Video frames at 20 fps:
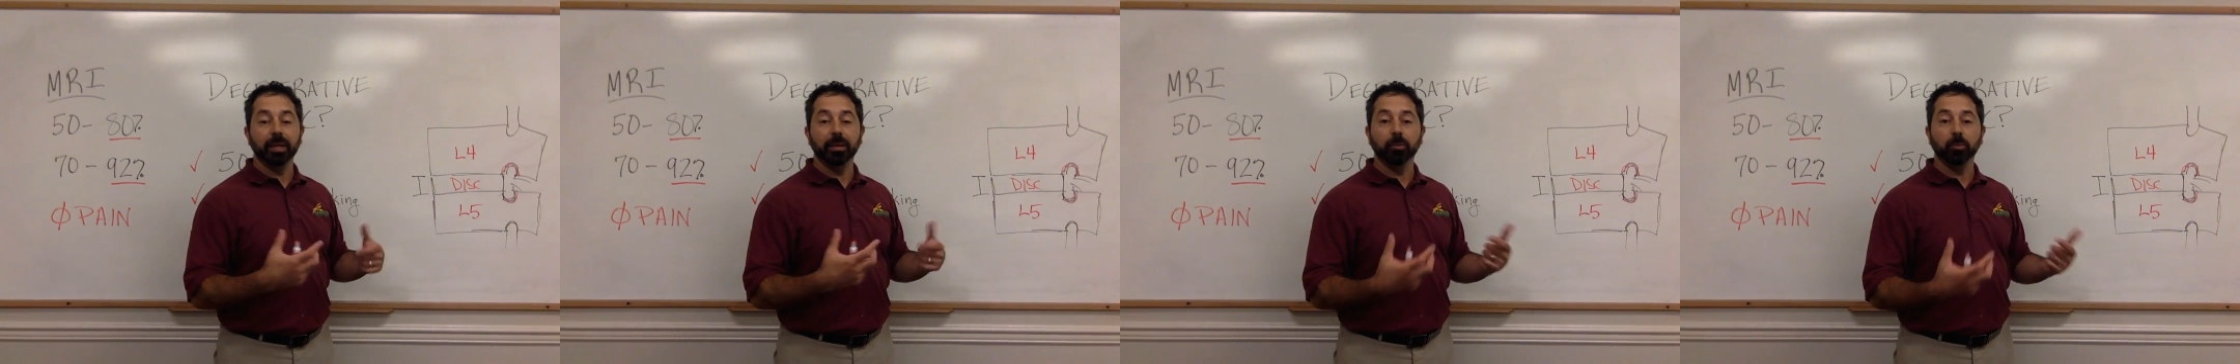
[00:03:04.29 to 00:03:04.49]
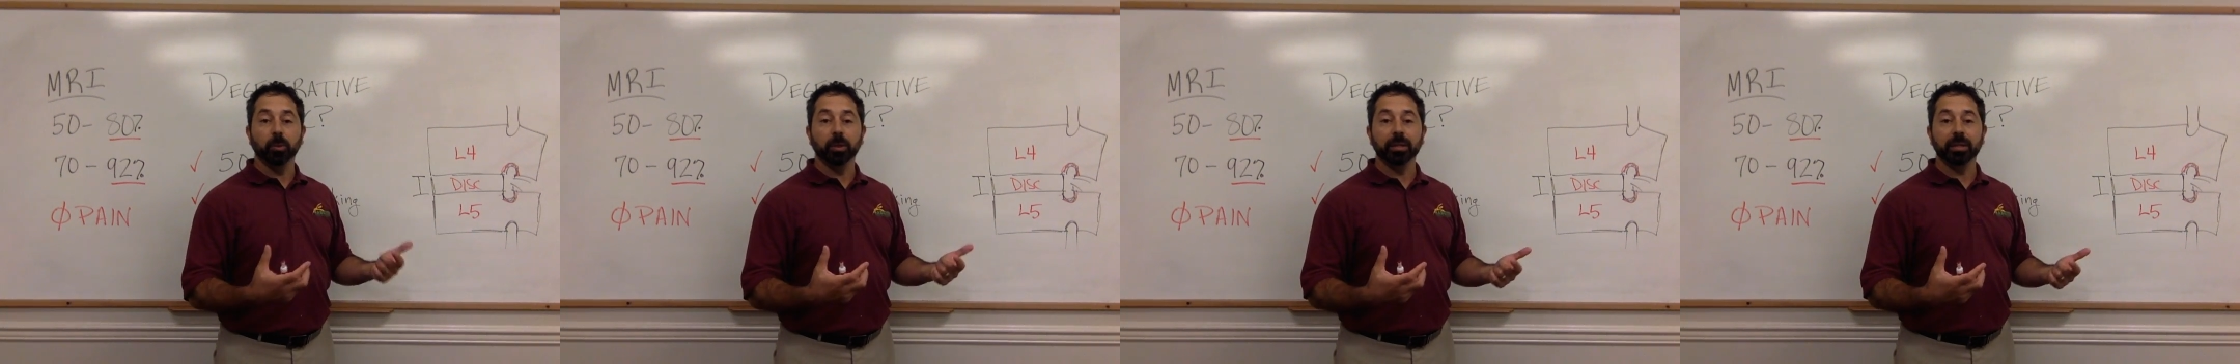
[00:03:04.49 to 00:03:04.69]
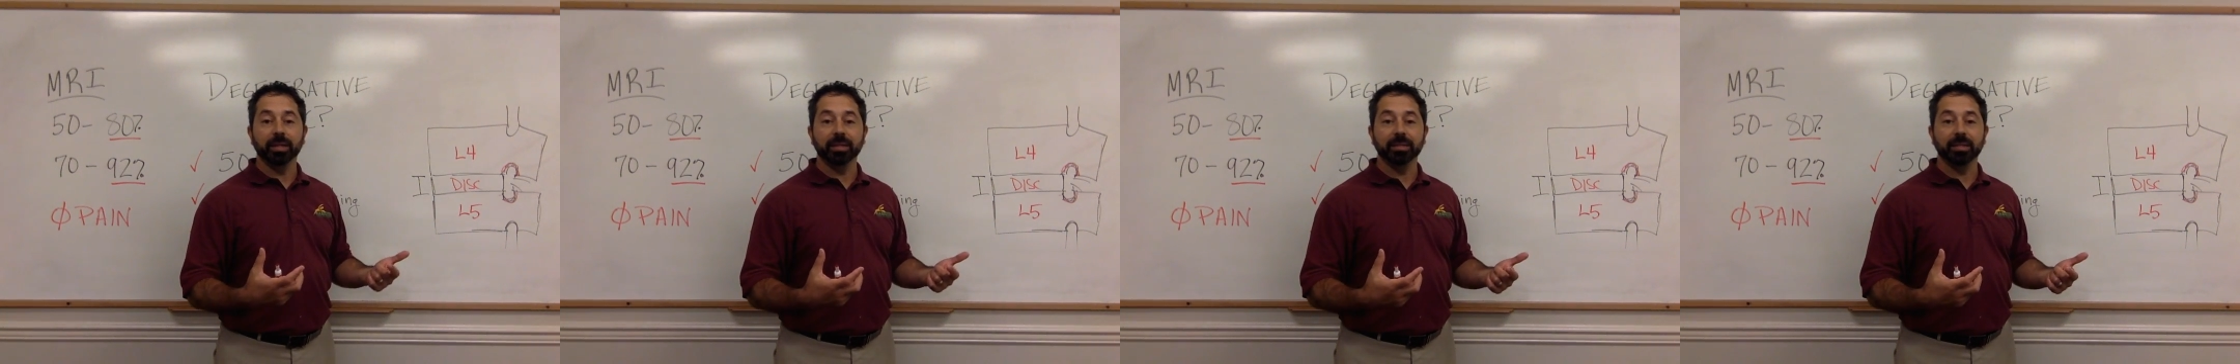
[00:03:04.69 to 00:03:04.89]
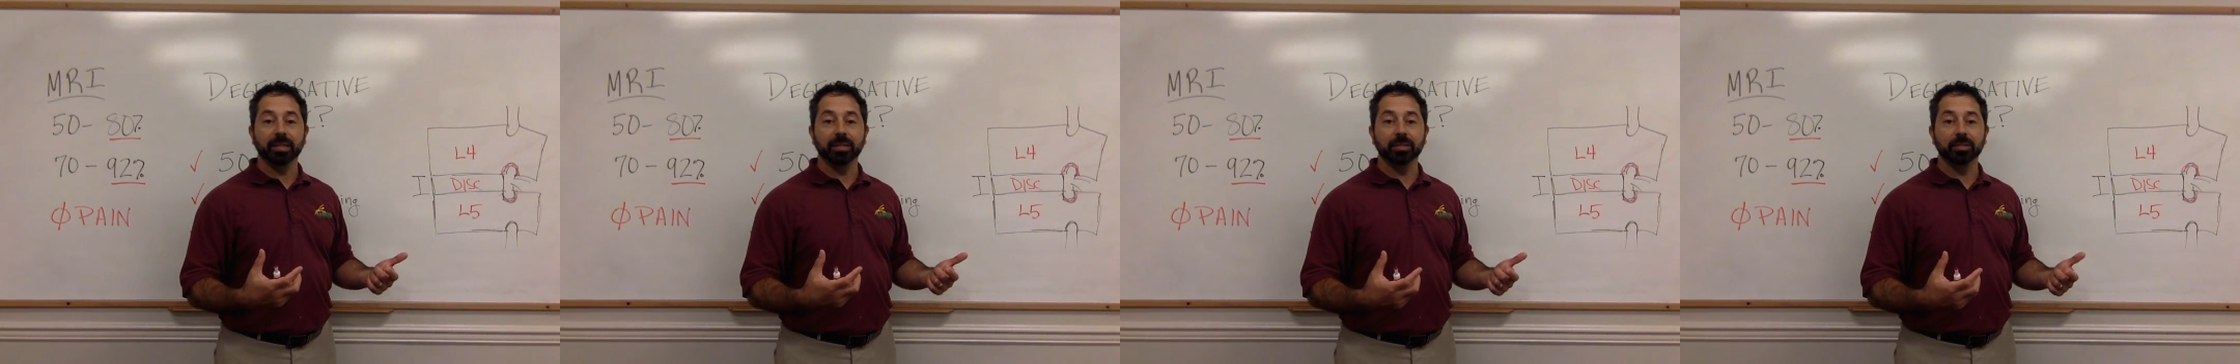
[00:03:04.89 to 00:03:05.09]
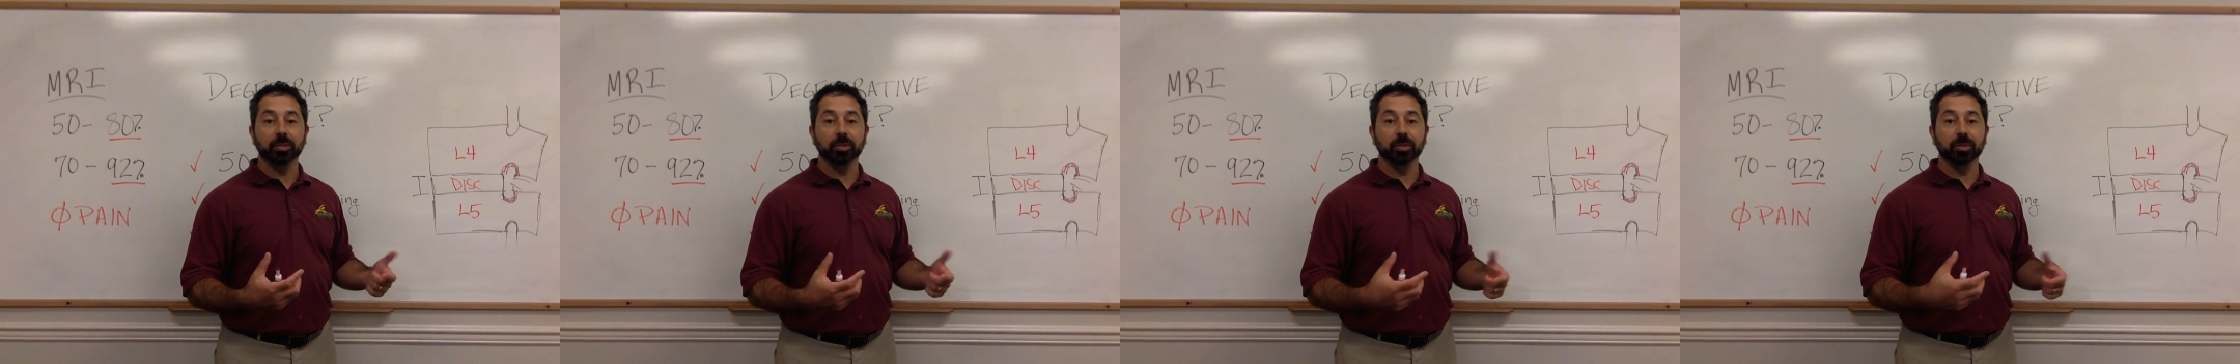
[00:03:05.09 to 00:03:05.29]
What they tend
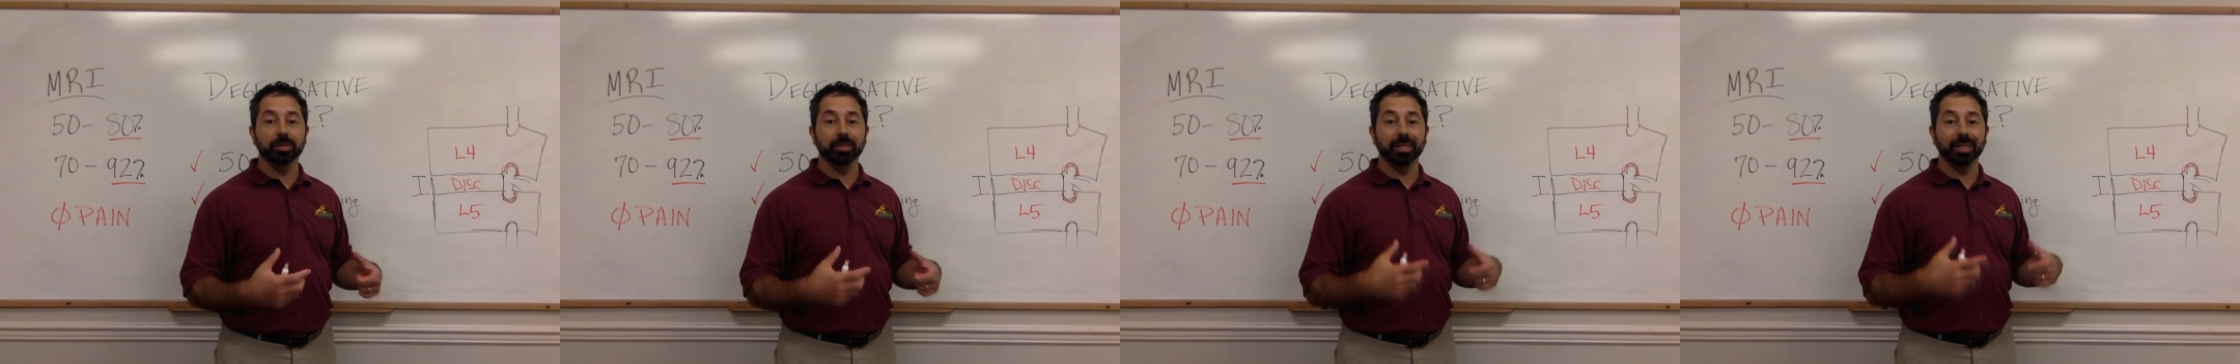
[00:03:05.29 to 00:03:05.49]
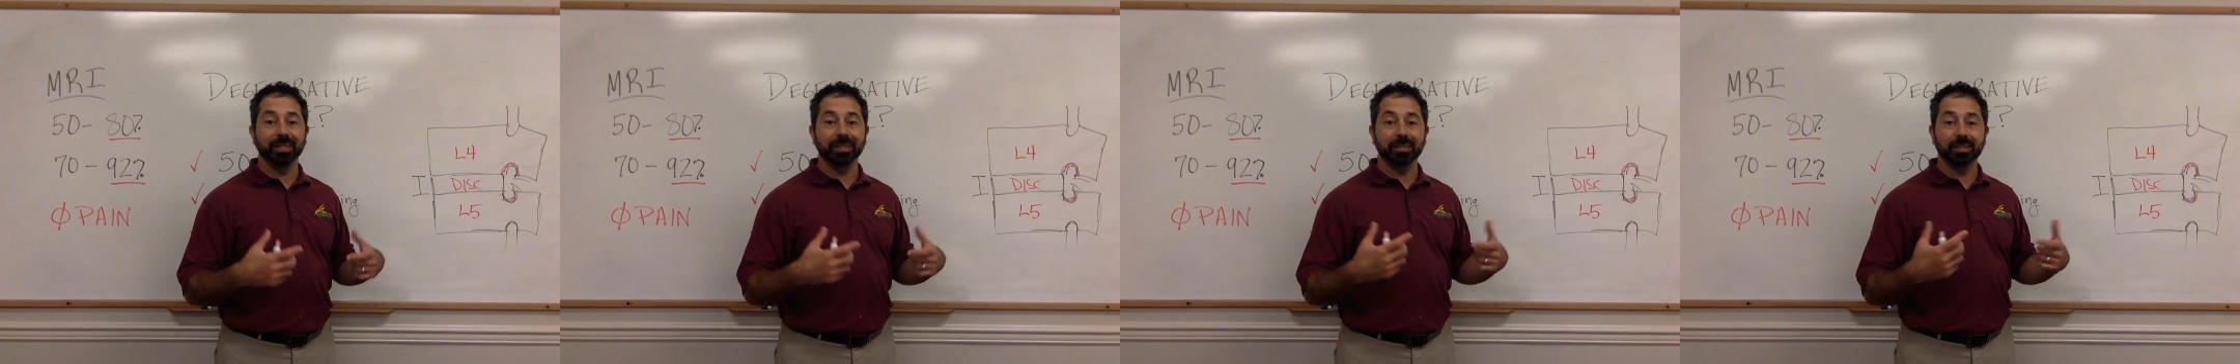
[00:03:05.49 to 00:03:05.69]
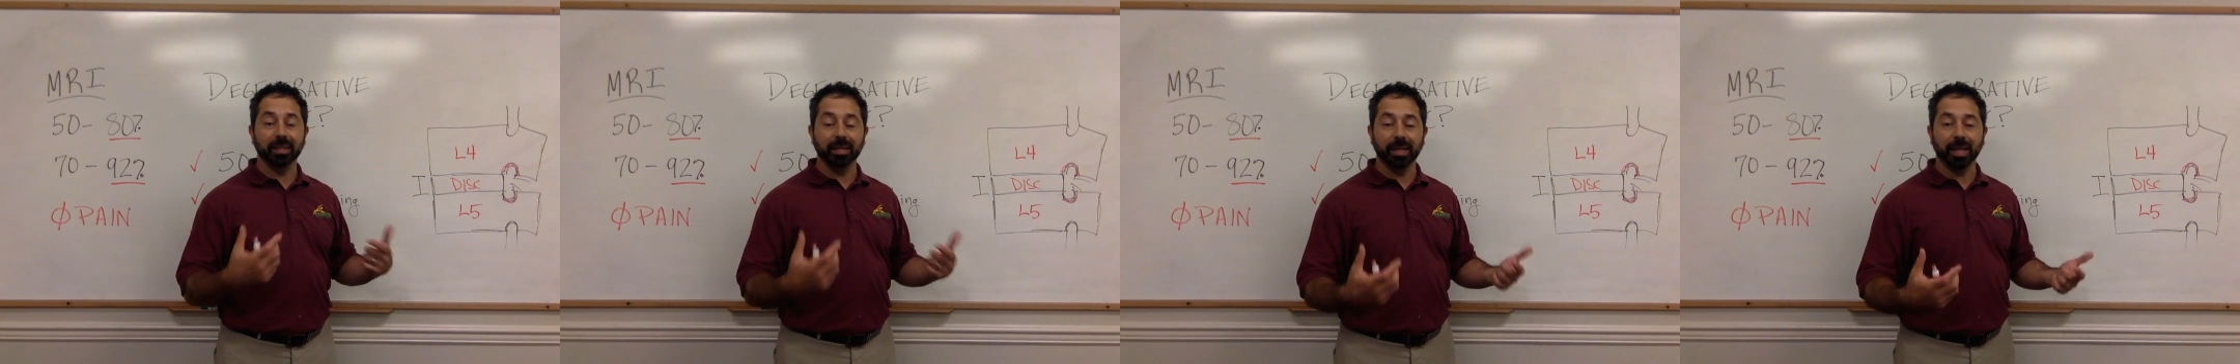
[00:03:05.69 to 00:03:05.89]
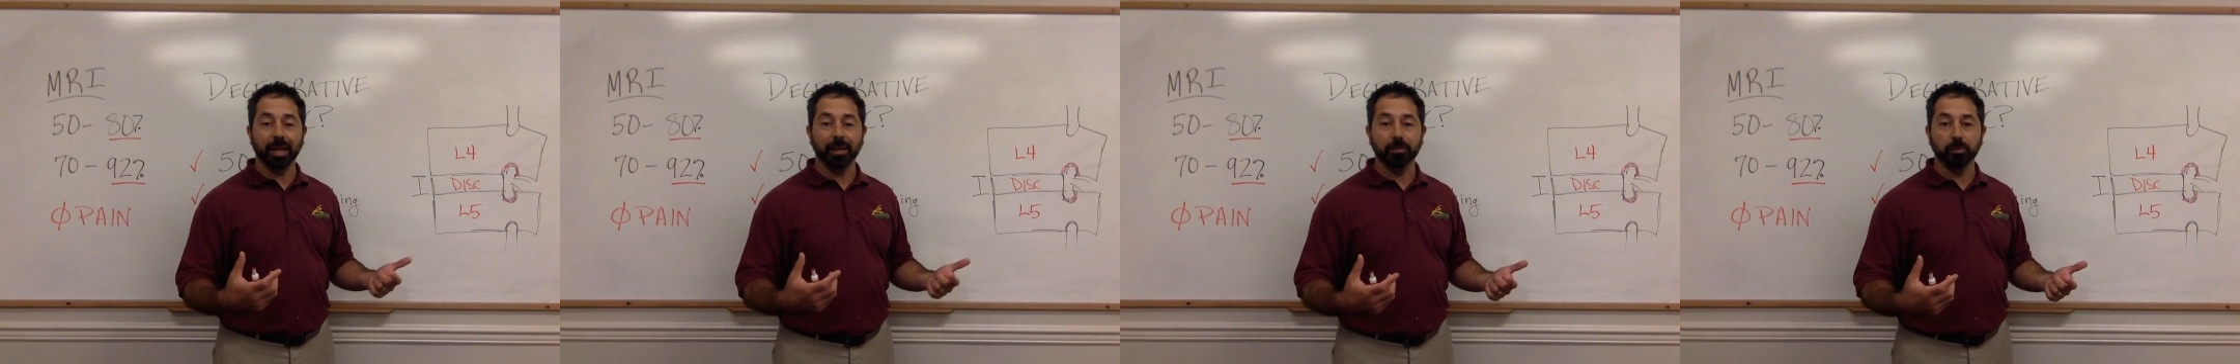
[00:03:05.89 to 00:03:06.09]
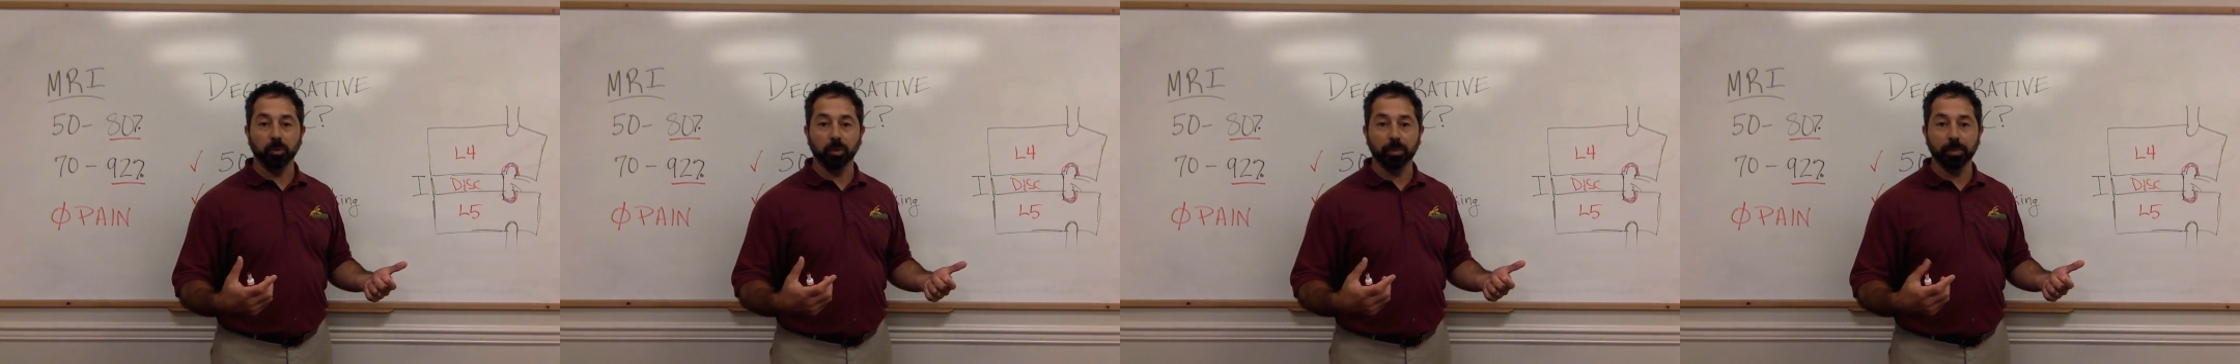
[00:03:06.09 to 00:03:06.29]
to do is they tend to
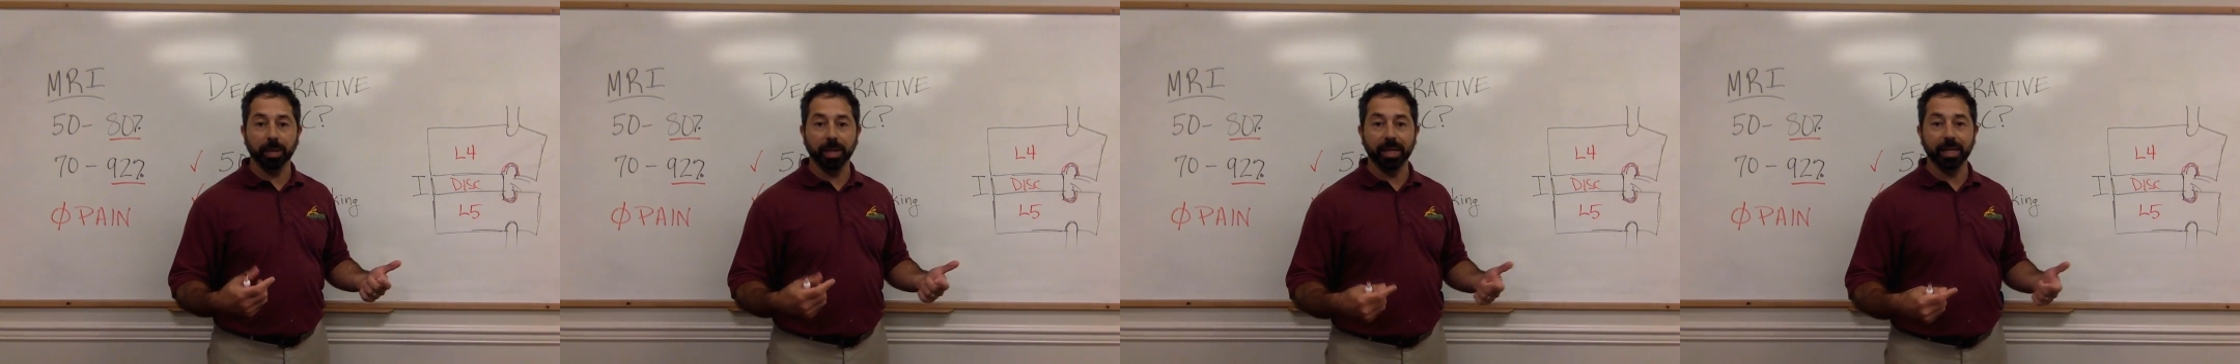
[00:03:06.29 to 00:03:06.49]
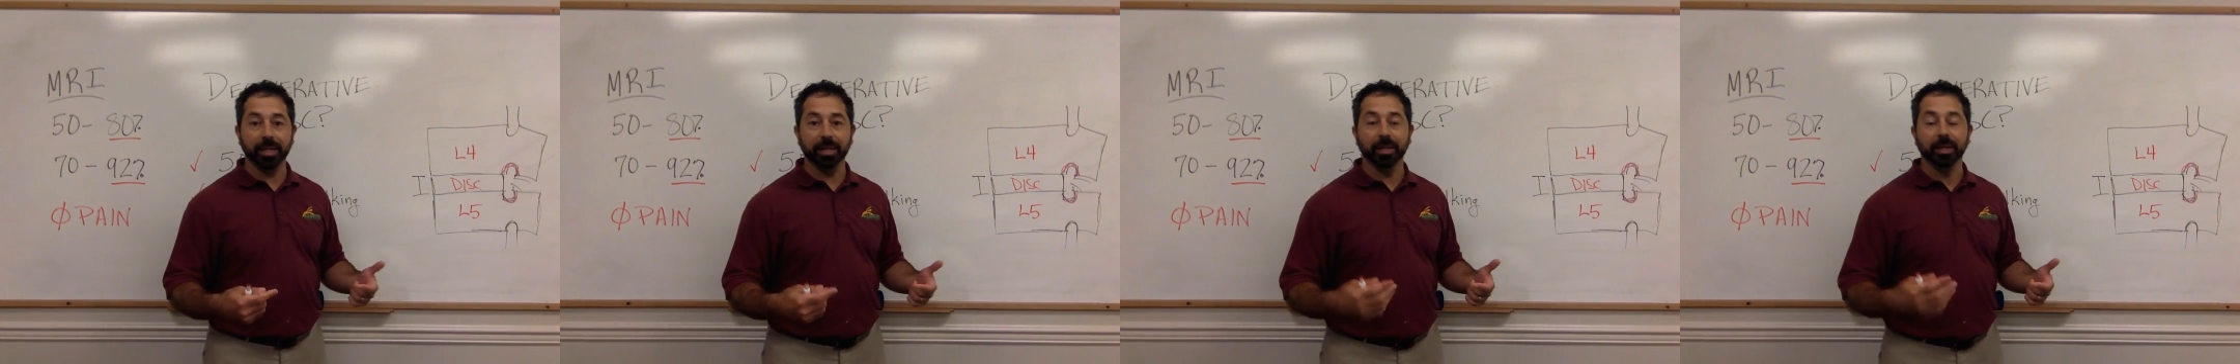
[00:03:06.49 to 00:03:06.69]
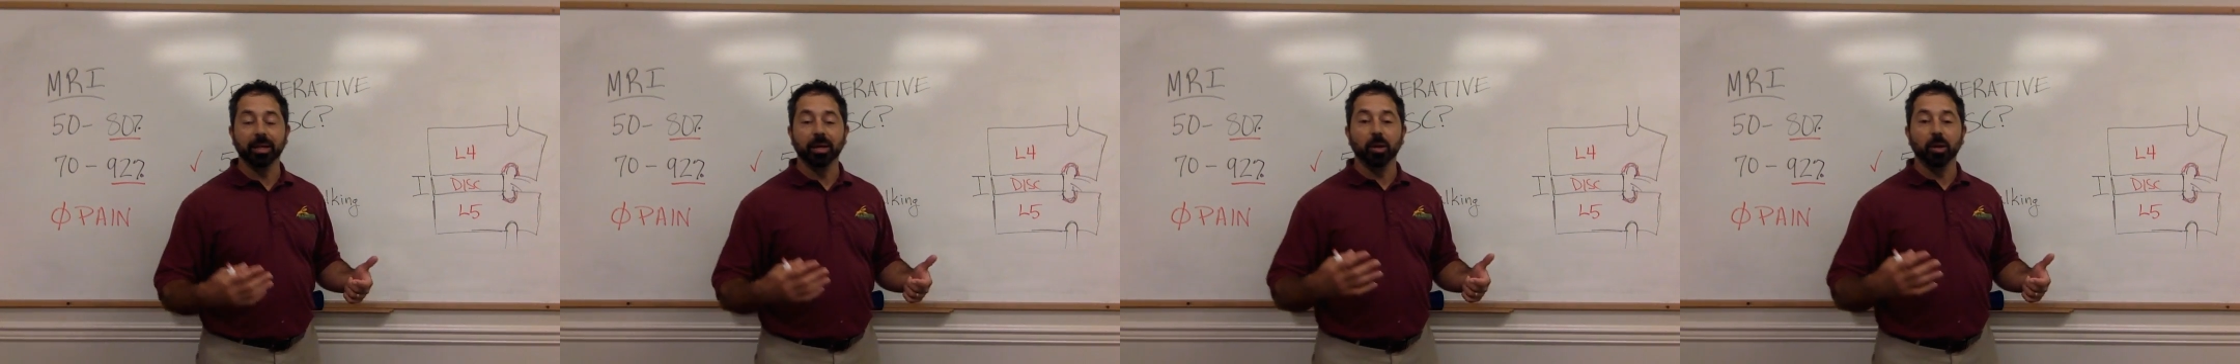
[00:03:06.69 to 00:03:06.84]
have more pain.